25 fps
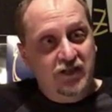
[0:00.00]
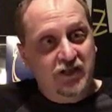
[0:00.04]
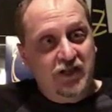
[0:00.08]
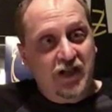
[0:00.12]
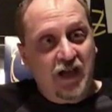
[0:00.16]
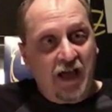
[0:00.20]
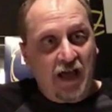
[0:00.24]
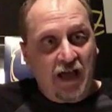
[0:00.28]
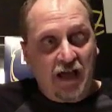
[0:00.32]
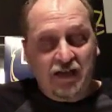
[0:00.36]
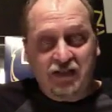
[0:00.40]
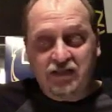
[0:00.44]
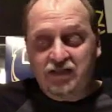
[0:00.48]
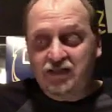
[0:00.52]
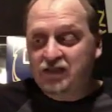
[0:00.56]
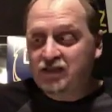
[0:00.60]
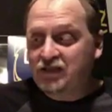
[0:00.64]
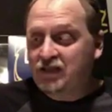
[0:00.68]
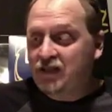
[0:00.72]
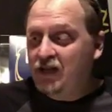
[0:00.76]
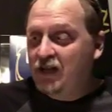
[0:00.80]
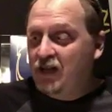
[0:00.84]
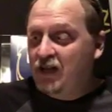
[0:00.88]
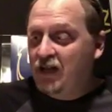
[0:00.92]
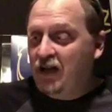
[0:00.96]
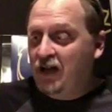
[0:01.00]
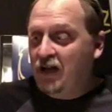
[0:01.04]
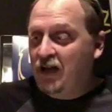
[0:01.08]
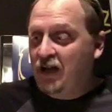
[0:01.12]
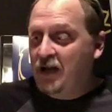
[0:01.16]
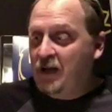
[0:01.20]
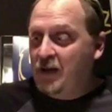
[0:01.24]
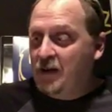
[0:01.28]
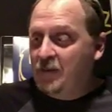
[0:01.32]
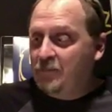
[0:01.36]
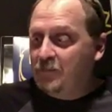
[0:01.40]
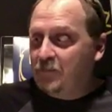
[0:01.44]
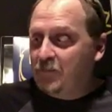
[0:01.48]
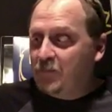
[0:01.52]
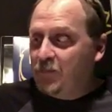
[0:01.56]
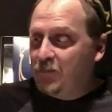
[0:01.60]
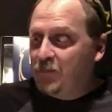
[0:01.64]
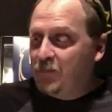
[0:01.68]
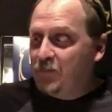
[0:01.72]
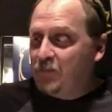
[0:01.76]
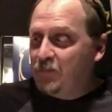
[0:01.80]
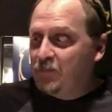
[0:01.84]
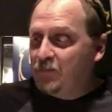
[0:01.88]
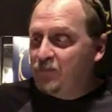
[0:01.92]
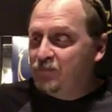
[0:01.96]
of jazz.
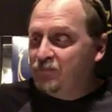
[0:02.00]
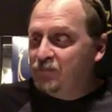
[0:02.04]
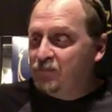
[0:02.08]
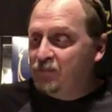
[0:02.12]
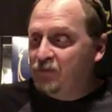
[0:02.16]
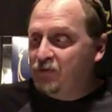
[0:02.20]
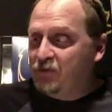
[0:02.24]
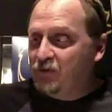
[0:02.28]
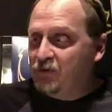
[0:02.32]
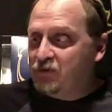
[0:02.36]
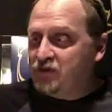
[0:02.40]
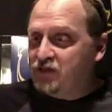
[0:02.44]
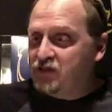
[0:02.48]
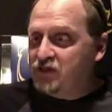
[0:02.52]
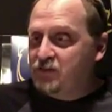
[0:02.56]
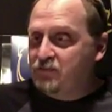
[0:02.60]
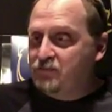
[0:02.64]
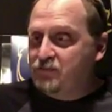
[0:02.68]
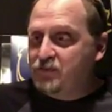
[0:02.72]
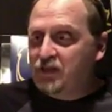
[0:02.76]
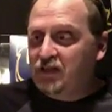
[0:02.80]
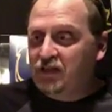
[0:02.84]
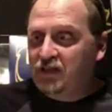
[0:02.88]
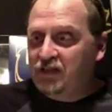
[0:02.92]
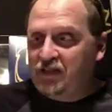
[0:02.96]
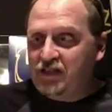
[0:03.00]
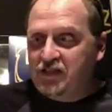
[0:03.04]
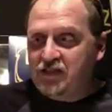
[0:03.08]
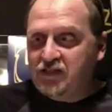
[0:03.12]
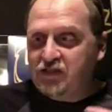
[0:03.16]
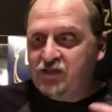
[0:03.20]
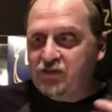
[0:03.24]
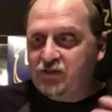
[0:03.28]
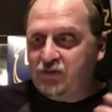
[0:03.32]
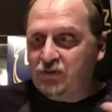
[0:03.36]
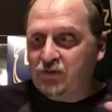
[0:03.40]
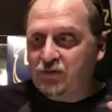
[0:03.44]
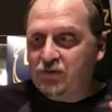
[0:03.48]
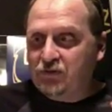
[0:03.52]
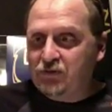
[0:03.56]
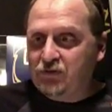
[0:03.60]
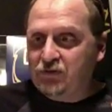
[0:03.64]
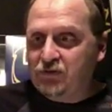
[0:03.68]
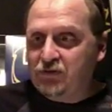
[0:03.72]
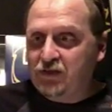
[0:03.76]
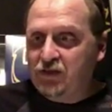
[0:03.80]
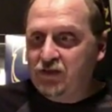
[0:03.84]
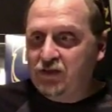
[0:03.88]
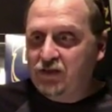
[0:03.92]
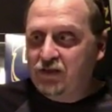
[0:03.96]
There's some Middle
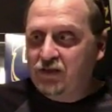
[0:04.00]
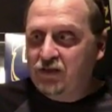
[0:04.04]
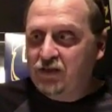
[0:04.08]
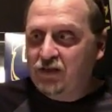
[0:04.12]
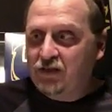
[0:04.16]
Eastern